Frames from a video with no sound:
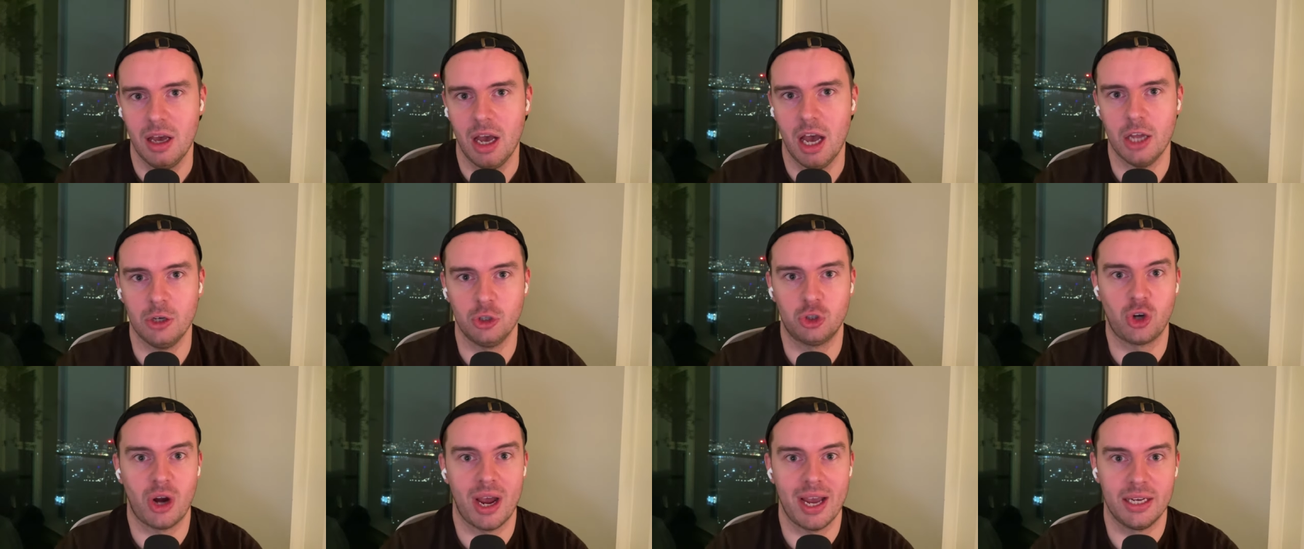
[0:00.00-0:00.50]

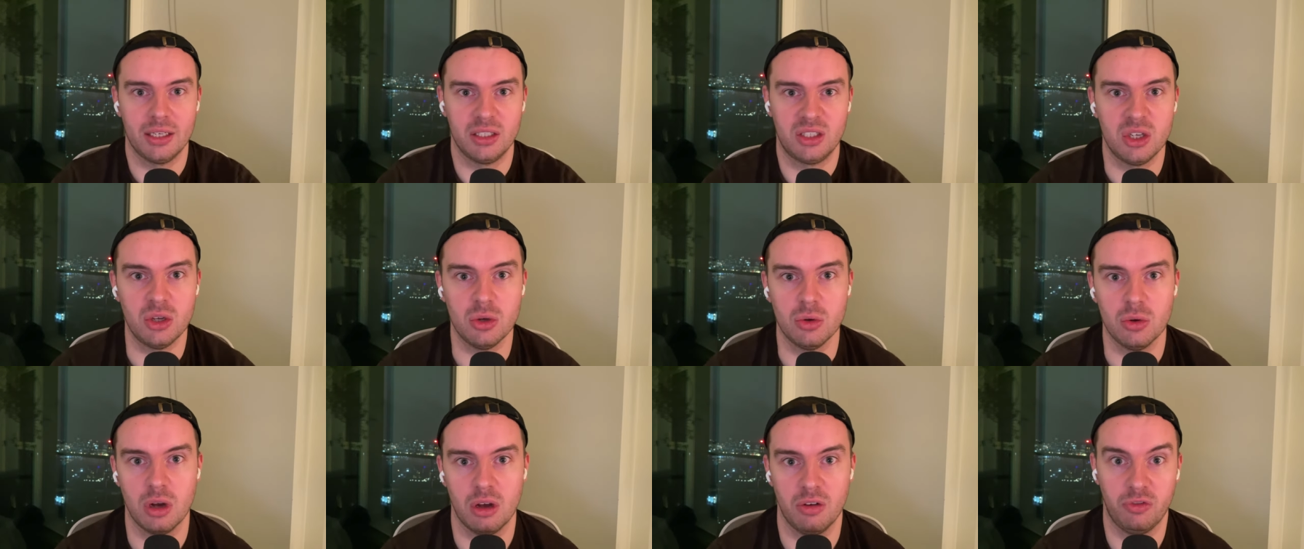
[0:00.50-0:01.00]
and trying
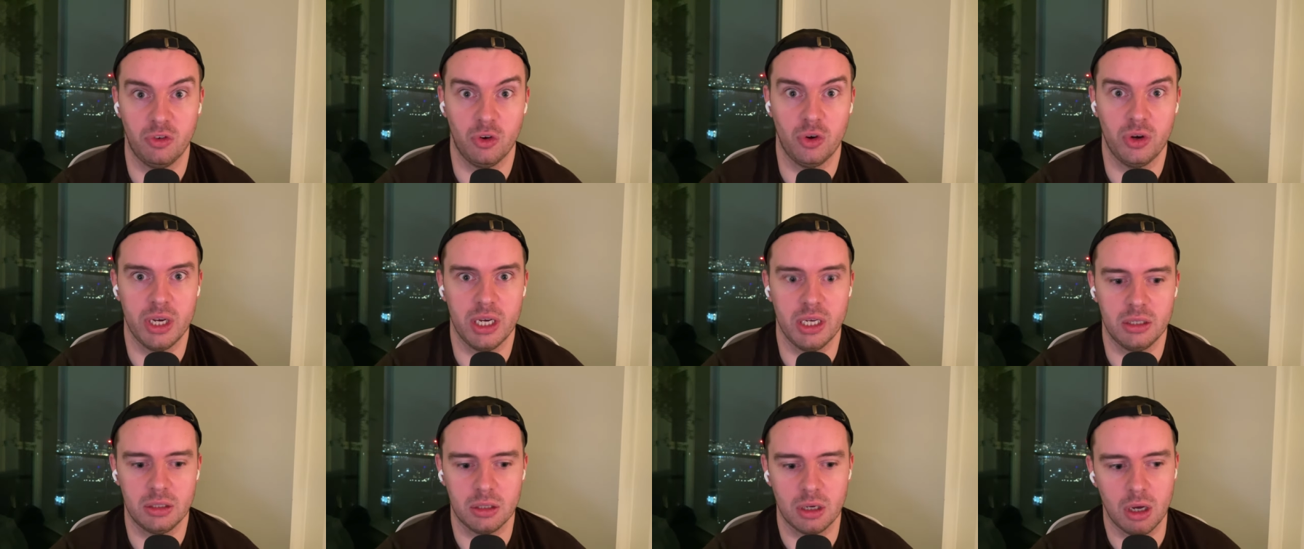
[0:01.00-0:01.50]
to
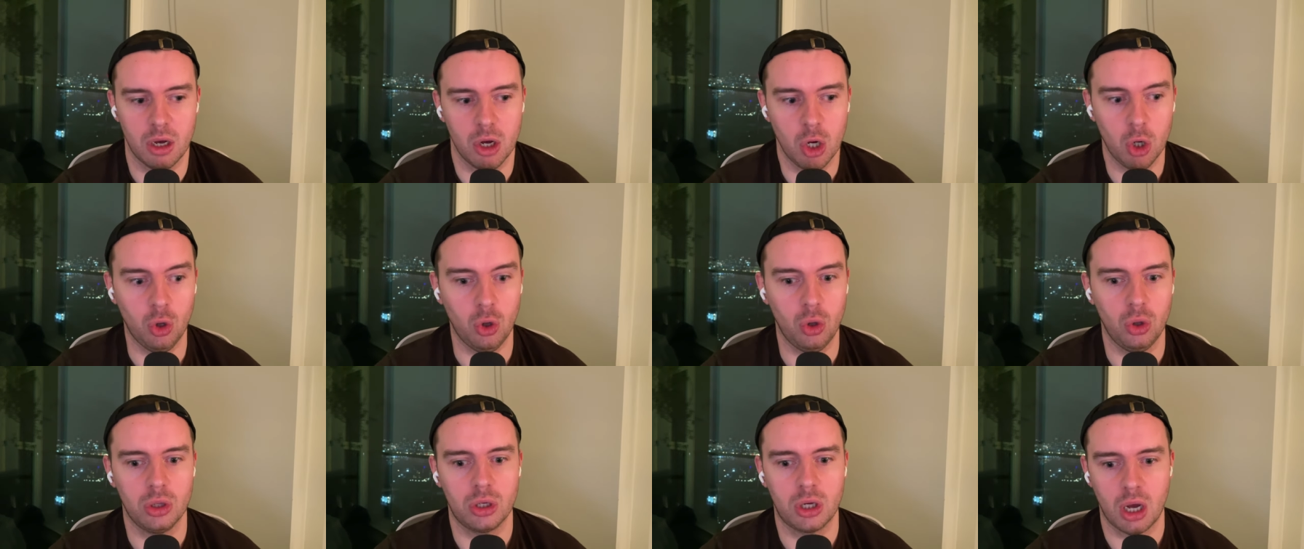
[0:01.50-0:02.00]
avoid at
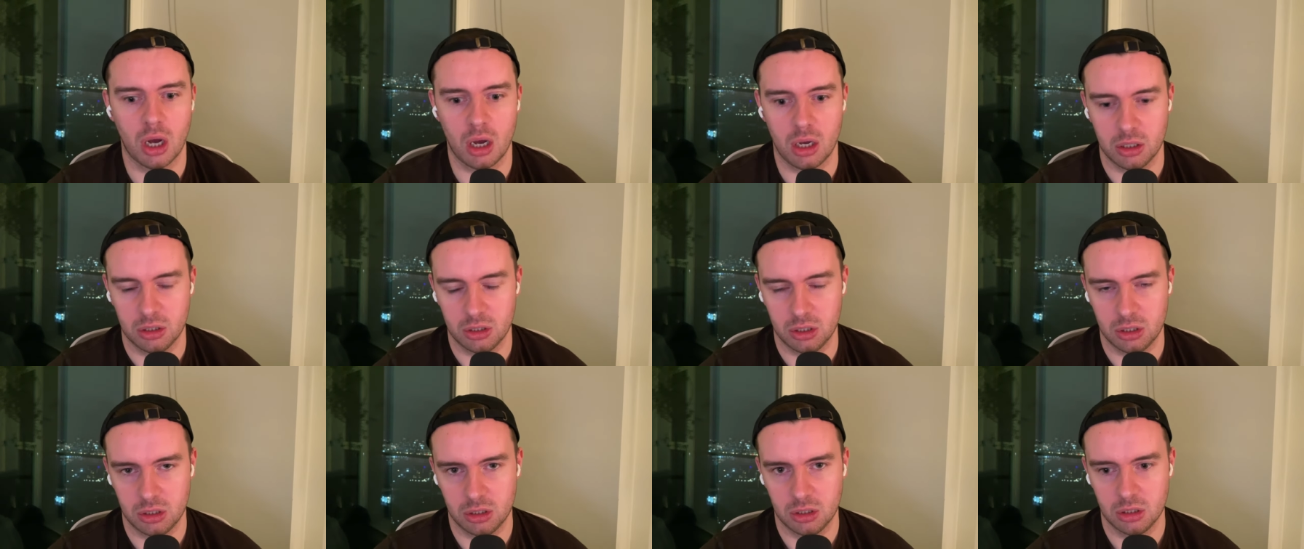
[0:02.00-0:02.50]
all
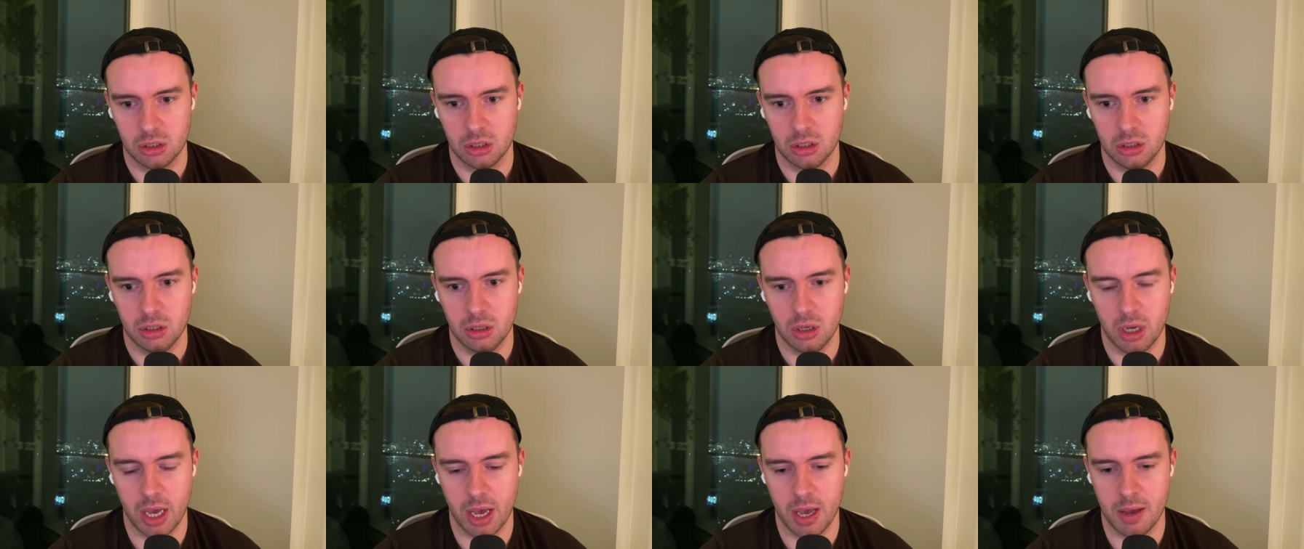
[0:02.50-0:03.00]
costs
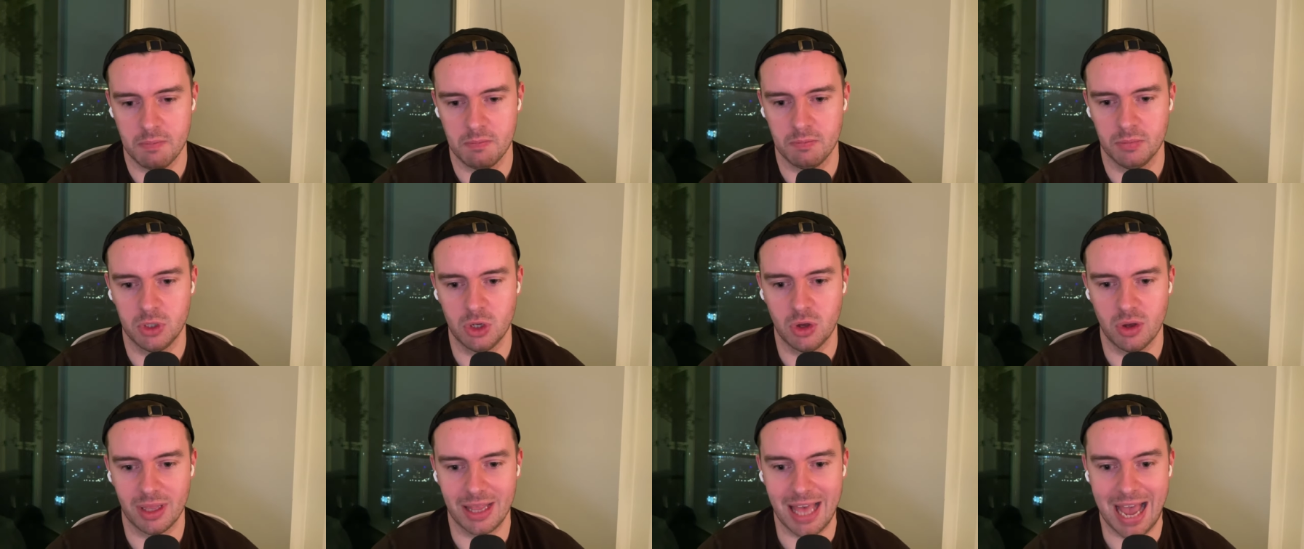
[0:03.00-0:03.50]
um,
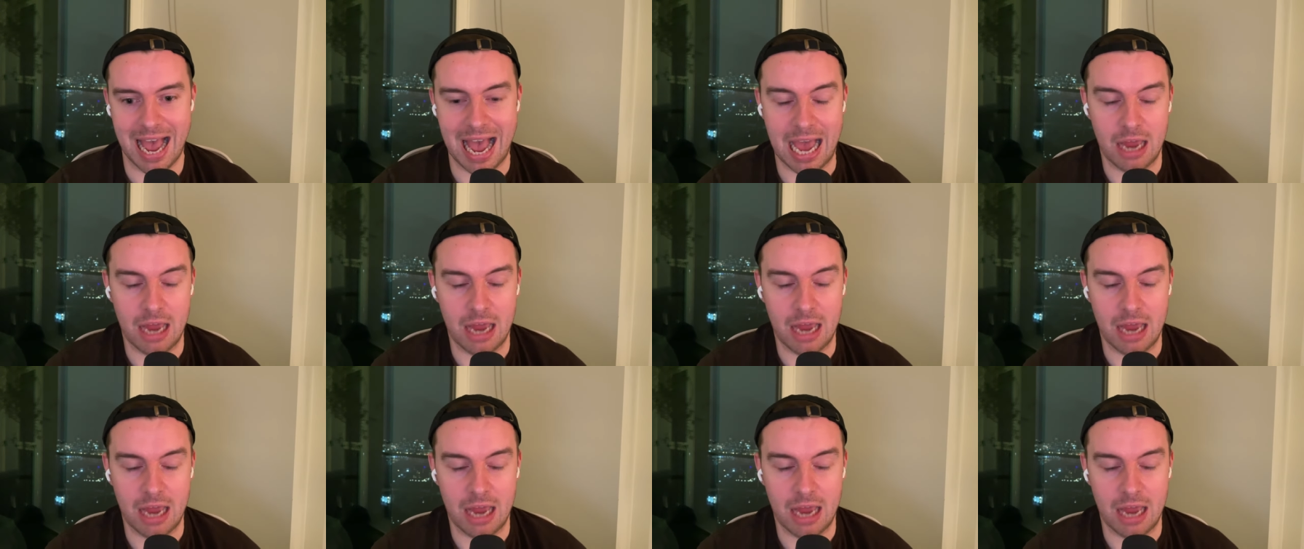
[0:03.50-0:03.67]
doing that.